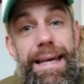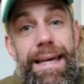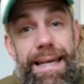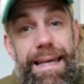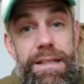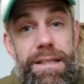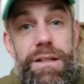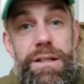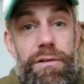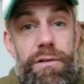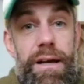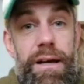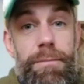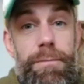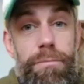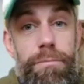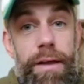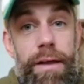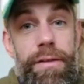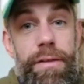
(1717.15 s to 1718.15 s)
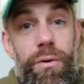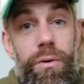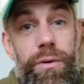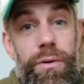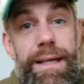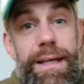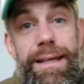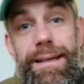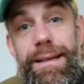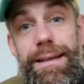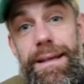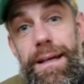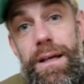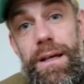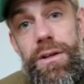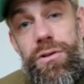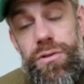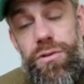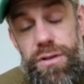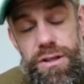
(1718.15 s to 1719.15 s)
integrate the breath hold in
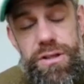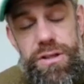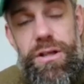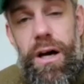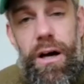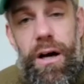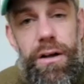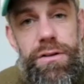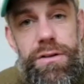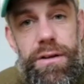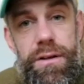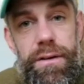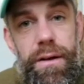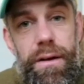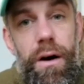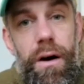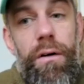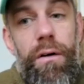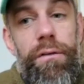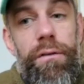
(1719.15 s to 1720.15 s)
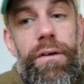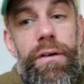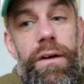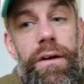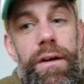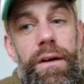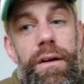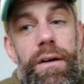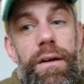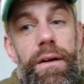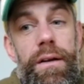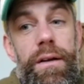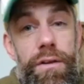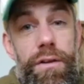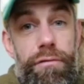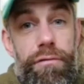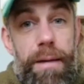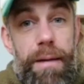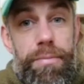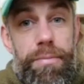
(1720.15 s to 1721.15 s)
to the start of
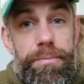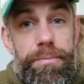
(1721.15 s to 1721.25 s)
the rep.